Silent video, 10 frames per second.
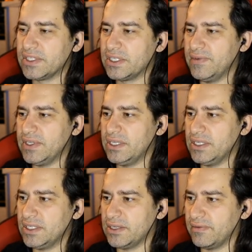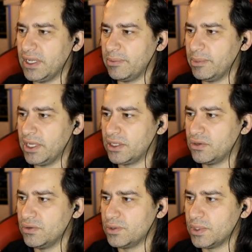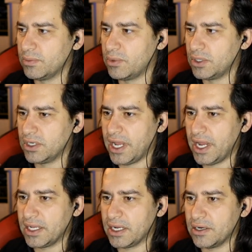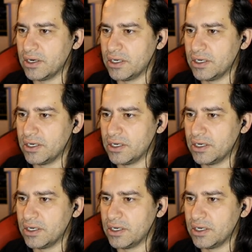festivities available at Q's Winter Wonderland can